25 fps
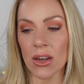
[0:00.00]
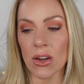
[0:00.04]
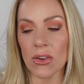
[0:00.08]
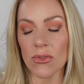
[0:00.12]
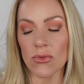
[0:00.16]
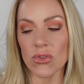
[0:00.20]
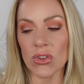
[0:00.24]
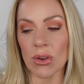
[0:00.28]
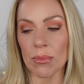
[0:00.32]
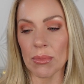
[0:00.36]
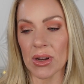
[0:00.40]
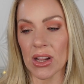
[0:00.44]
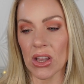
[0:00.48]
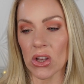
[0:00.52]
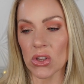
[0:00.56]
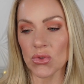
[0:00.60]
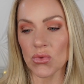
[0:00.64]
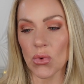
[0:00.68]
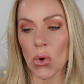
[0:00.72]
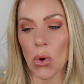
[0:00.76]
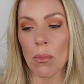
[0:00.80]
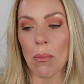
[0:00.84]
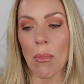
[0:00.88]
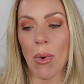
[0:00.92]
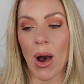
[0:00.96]
somebody else
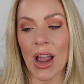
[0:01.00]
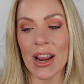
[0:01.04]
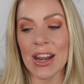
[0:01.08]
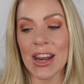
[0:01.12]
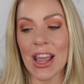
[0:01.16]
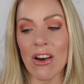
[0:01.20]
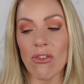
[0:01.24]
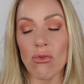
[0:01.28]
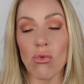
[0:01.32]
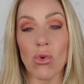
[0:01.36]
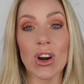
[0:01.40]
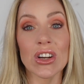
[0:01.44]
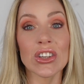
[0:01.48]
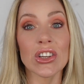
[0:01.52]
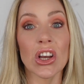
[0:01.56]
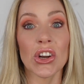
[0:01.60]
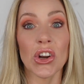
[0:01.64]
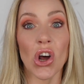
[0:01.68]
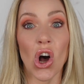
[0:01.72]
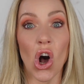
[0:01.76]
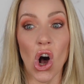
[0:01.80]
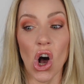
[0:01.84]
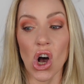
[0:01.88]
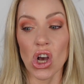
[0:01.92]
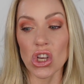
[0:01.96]
wrote, mine have worked
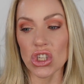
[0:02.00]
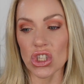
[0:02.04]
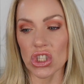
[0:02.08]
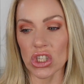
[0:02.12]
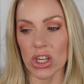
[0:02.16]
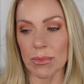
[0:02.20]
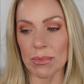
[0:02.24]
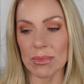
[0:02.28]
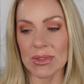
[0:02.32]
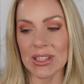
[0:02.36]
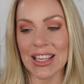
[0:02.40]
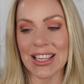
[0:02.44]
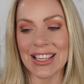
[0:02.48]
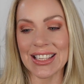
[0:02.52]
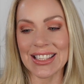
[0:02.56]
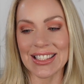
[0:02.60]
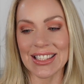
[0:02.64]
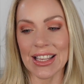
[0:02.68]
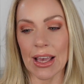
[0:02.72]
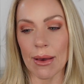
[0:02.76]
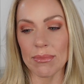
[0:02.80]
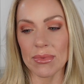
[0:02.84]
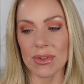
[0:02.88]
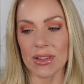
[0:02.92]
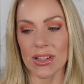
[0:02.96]
on all ships
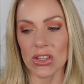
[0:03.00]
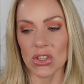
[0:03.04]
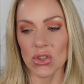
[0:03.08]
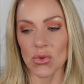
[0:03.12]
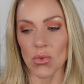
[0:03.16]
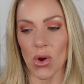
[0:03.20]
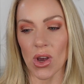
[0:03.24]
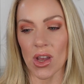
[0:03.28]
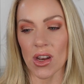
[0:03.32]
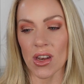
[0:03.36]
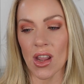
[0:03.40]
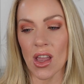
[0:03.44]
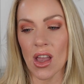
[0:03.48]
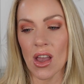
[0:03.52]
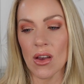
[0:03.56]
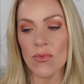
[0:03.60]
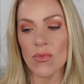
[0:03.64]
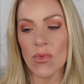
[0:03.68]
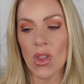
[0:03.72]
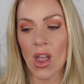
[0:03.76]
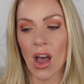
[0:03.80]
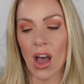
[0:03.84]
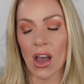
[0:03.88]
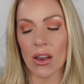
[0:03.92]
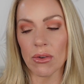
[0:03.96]
except this one.
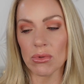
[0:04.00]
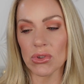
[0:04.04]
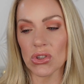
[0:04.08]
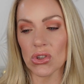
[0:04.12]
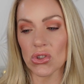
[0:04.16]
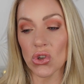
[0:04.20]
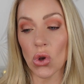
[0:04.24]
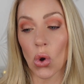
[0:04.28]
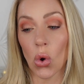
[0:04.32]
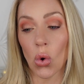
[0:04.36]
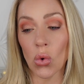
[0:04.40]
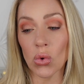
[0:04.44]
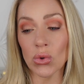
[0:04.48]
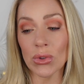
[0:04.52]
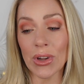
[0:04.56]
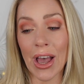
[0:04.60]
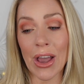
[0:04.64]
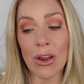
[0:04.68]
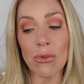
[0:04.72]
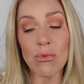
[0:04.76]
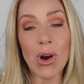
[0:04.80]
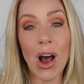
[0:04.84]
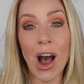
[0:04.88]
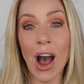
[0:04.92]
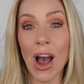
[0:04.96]
I was
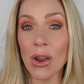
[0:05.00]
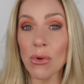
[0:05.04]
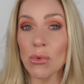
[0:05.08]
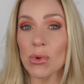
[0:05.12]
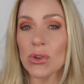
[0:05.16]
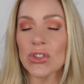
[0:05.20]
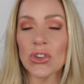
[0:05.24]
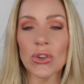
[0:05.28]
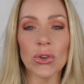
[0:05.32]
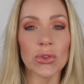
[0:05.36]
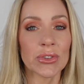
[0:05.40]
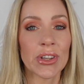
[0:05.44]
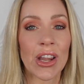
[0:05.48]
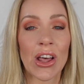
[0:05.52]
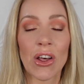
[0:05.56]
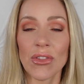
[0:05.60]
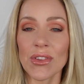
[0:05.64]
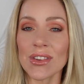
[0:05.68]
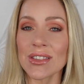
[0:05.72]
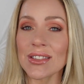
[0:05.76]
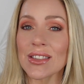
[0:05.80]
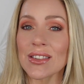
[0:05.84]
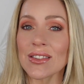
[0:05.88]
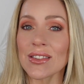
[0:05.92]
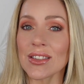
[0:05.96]
told, now
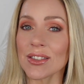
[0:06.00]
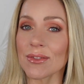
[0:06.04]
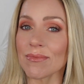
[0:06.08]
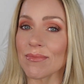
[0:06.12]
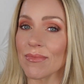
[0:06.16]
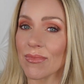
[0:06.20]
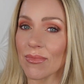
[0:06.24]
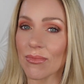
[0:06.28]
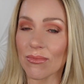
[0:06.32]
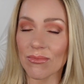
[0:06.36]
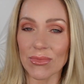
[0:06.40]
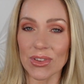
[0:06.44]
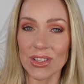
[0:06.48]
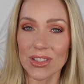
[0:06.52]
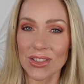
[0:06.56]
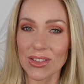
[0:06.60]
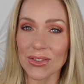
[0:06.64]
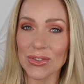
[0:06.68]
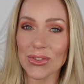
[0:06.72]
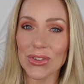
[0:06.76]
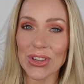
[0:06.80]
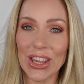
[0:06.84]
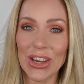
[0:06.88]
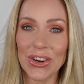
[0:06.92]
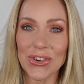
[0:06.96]
this
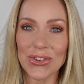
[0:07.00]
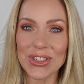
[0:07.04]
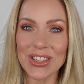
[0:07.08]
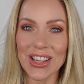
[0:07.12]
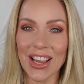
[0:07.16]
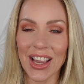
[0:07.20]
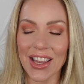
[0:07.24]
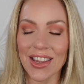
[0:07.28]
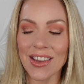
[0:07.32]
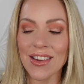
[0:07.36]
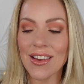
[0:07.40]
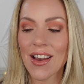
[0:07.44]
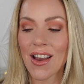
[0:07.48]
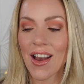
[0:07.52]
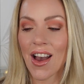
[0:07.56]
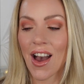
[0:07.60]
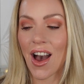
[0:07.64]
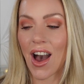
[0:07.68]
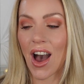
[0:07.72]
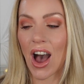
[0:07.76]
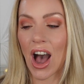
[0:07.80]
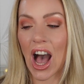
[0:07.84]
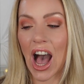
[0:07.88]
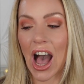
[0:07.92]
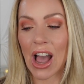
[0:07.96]
is hearsay.
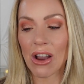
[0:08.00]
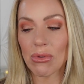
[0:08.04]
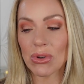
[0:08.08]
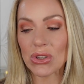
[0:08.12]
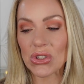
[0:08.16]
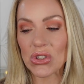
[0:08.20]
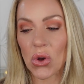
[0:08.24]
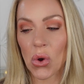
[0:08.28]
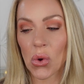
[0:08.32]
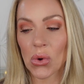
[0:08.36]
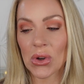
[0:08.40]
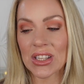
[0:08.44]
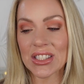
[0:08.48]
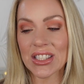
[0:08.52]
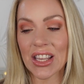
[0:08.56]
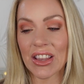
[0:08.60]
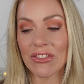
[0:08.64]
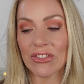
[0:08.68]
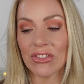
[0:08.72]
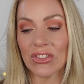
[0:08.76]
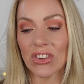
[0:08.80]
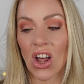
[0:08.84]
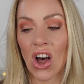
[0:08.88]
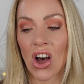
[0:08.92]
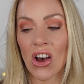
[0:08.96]
I was told it's a
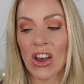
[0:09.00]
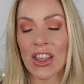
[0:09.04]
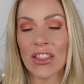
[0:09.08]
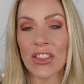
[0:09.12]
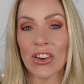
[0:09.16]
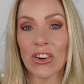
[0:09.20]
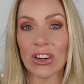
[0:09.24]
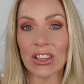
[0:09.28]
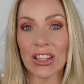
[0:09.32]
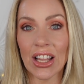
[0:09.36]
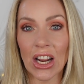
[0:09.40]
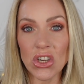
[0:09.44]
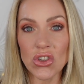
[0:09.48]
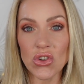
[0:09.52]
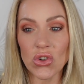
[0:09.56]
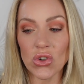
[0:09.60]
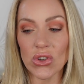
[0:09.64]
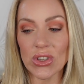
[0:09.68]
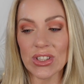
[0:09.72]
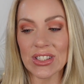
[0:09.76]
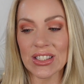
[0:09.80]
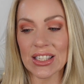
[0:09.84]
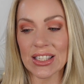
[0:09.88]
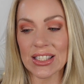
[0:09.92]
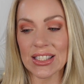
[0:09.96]
flaw in their
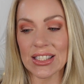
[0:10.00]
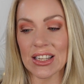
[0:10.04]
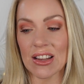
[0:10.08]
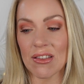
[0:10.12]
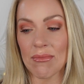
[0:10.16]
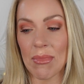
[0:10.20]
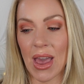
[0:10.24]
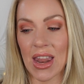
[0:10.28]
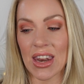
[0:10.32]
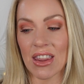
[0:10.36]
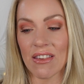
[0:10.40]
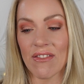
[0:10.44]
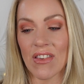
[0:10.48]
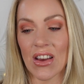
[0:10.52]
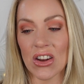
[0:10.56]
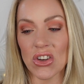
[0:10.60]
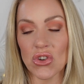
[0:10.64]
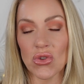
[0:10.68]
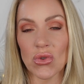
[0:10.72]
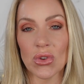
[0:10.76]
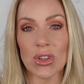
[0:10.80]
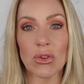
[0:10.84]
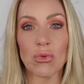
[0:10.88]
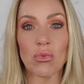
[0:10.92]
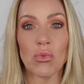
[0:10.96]
electrical system and
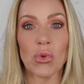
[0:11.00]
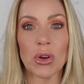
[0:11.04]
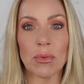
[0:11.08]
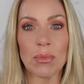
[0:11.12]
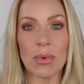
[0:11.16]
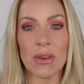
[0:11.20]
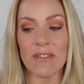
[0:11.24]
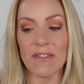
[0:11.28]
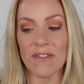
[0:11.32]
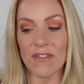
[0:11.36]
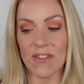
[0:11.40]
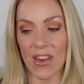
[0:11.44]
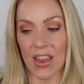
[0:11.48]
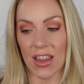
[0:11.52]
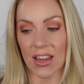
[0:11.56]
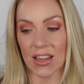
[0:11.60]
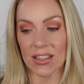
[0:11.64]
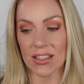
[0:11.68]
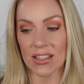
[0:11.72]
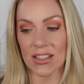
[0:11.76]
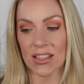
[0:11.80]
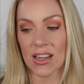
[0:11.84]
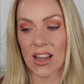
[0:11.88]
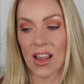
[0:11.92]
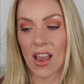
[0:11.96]
eventually would be
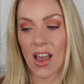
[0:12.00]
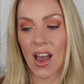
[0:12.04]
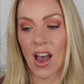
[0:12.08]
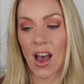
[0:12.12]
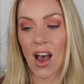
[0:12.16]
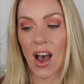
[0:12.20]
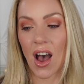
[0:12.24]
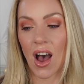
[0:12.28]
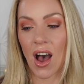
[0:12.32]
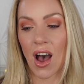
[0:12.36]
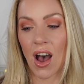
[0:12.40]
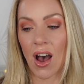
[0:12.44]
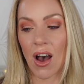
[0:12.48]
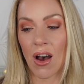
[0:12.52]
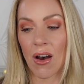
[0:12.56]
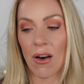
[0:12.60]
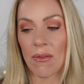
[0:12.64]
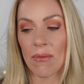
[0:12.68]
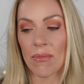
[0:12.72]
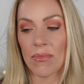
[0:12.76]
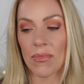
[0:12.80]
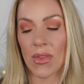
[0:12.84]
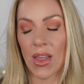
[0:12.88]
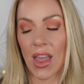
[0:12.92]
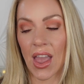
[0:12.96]
fixed.
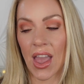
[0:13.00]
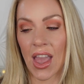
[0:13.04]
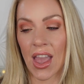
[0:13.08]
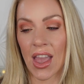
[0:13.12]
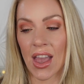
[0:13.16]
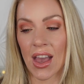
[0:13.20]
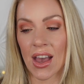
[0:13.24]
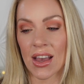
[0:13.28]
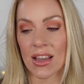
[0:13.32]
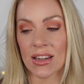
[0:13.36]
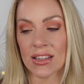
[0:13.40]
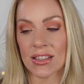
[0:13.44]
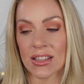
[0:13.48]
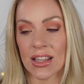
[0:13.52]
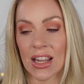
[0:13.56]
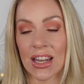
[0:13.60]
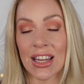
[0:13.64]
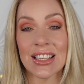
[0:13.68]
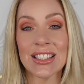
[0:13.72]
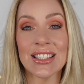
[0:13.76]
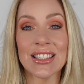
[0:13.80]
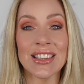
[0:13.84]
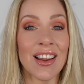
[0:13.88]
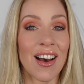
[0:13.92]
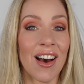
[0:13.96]
And that
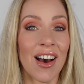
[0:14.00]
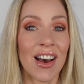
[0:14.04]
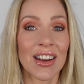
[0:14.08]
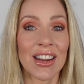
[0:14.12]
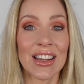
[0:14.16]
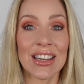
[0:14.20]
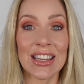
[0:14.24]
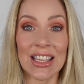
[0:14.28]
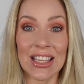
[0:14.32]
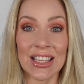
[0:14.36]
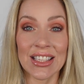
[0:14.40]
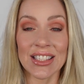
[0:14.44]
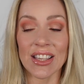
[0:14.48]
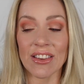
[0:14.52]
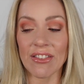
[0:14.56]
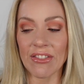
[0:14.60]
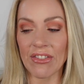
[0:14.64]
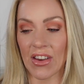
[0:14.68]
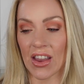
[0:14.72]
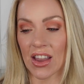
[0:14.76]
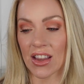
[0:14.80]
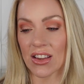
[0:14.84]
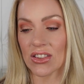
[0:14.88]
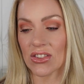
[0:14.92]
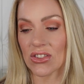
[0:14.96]
it's not an easy
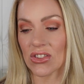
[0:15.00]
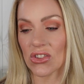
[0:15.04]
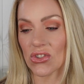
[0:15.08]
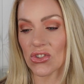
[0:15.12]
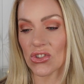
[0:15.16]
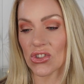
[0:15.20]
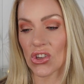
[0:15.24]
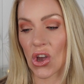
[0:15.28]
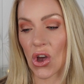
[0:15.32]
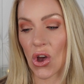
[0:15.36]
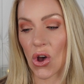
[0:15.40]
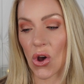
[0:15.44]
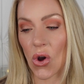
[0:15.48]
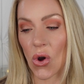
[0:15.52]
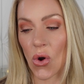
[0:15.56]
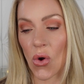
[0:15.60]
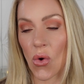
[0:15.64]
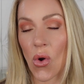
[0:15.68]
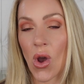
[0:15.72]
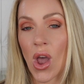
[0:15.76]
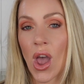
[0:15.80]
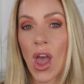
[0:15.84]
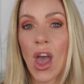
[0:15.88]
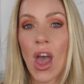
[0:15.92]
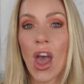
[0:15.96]
fix.
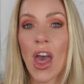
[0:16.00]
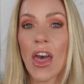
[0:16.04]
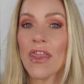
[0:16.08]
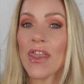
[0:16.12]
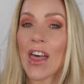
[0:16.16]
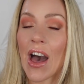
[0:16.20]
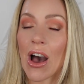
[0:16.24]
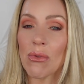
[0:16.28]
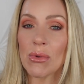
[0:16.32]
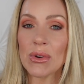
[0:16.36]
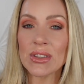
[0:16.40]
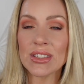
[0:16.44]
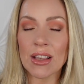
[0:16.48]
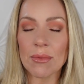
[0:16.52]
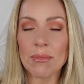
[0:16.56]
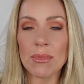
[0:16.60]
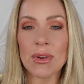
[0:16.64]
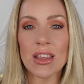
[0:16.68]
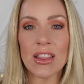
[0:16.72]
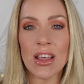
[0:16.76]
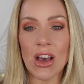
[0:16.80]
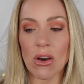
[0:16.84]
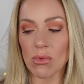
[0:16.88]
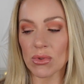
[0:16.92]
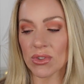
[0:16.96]
So that was
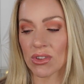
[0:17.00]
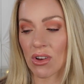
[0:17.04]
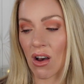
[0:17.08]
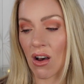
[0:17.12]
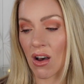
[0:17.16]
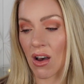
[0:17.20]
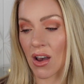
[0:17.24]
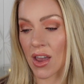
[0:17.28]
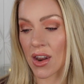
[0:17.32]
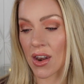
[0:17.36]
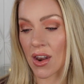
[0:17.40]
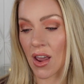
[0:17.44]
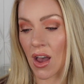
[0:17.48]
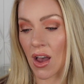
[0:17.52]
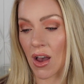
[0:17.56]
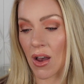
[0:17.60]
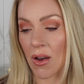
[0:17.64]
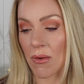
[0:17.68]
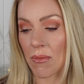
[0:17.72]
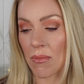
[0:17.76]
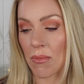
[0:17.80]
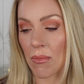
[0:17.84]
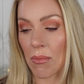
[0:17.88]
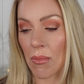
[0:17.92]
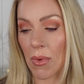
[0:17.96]
somebody that was
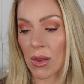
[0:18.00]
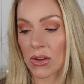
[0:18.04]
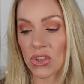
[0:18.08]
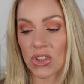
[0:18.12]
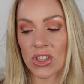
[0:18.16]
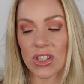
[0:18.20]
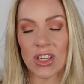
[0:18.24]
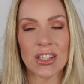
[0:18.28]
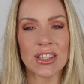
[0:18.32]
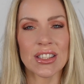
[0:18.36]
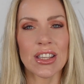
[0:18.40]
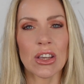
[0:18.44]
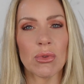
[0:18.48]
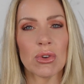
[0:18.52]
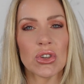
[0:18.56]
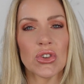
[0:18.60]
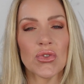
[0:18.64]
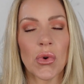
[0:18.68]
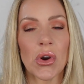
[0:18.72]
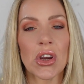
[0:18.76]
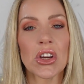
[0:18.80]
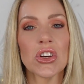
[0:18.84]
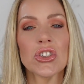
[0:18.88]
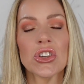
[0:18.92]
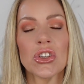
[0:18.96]
on, she didn't say which
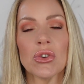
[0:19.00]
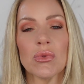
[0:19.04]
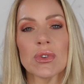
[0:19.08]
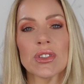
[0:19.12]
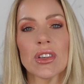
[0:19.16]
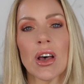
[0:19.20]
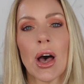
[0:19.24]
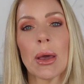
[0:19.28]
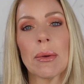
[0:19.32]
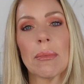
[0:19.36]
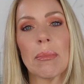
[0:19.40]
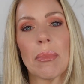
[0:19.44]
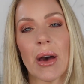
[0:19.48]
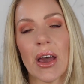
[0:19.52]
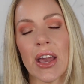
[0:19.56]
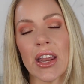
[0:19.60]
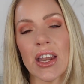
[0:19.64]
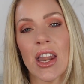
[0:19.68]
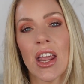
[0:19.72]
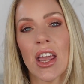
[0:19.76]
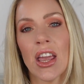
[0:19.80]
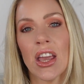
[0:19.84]
voyage she was on, but